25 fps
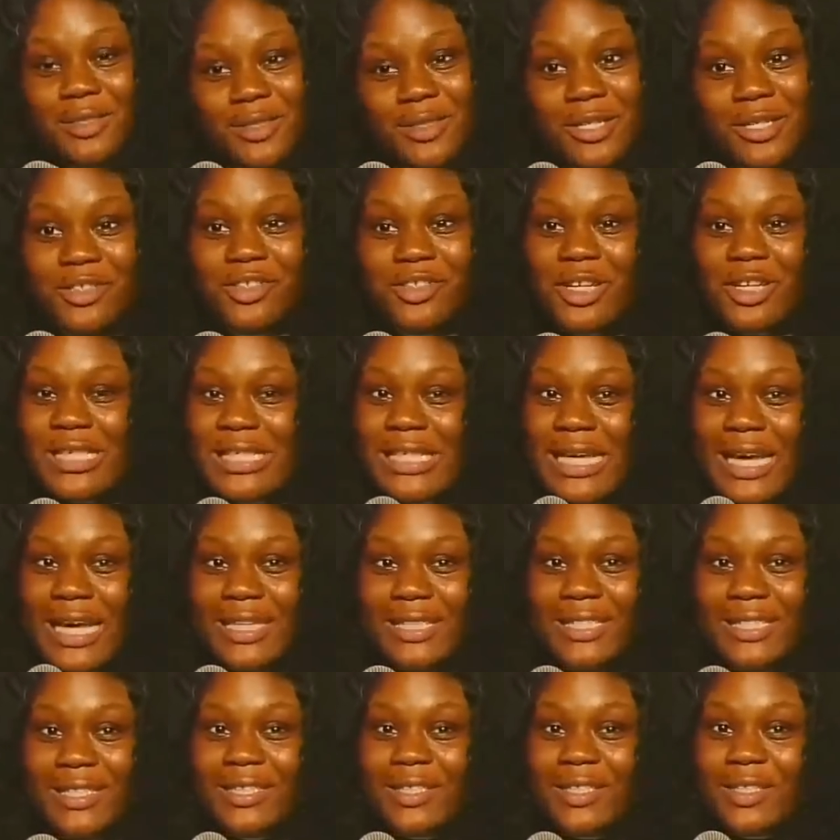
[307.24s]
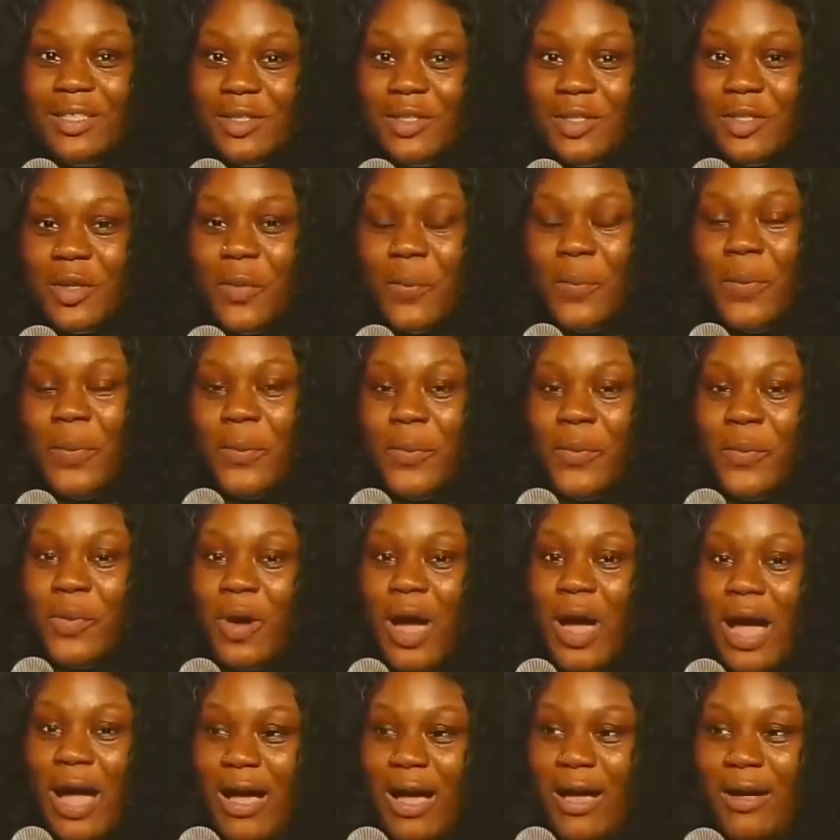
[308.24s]
he just said, some
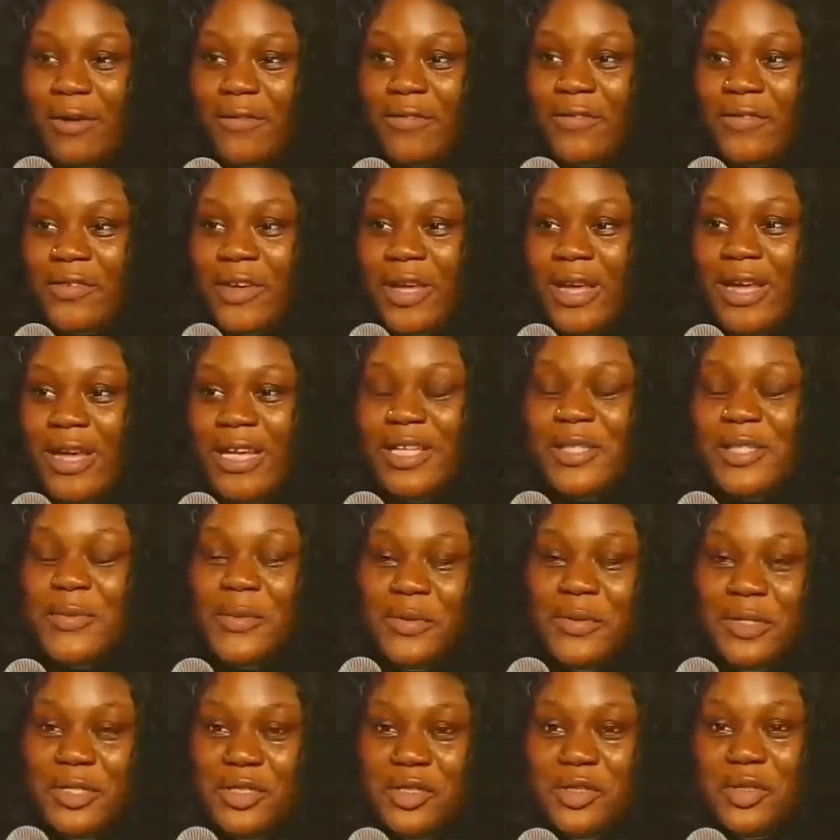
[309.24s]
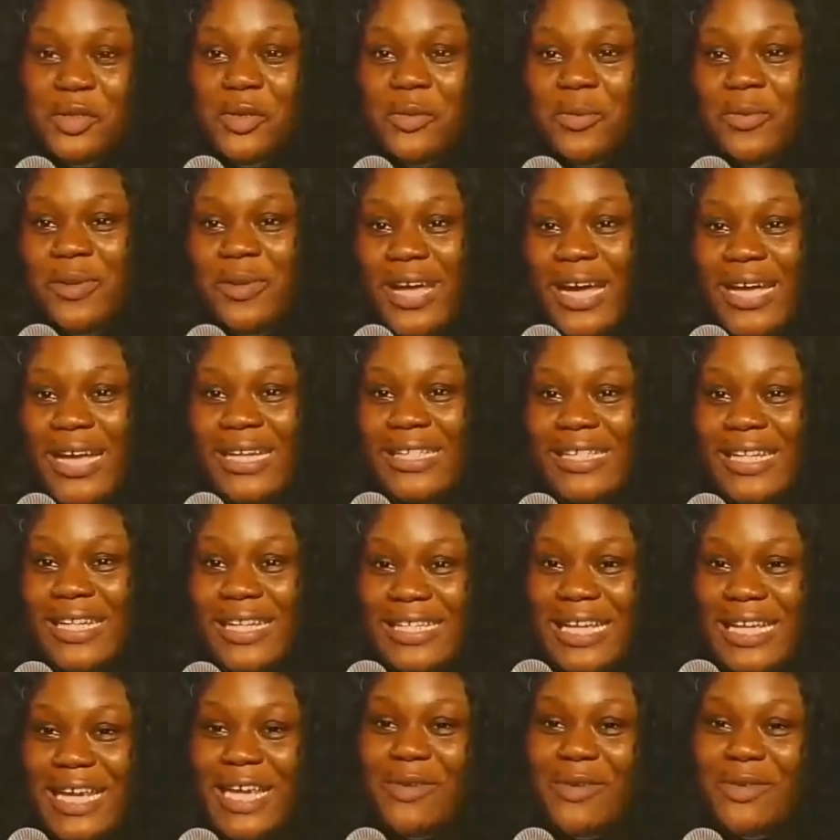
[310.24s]
people have spiritual
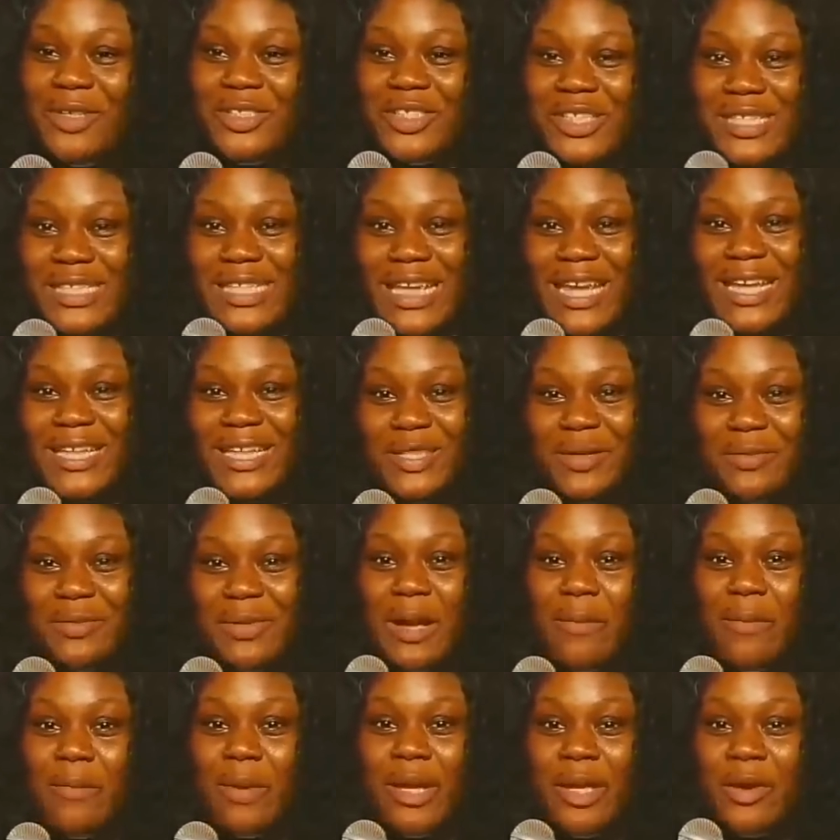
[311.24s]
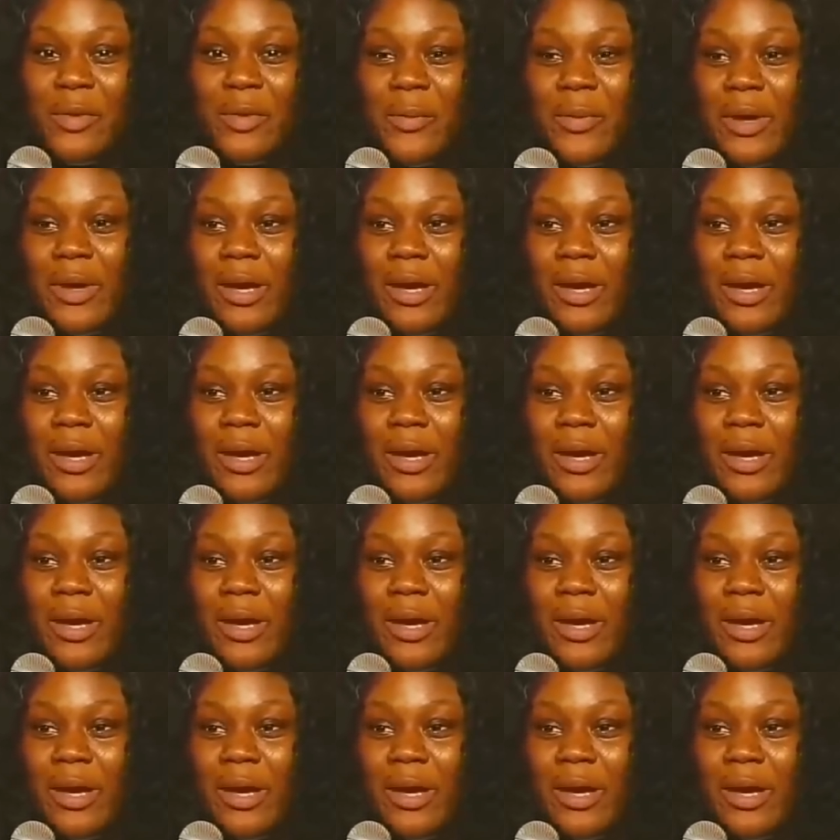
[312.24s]
blindness, and he was just saying something about your